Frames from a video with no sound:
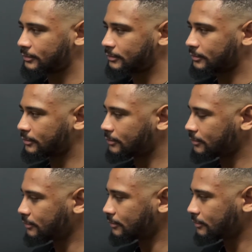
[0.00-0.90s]

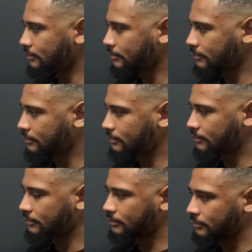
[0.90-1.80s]

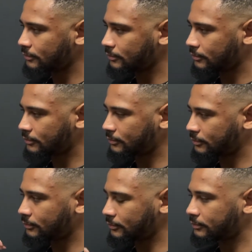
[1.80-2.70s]

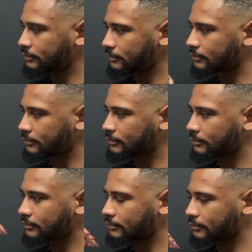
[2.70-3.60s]
The person shown says nothing.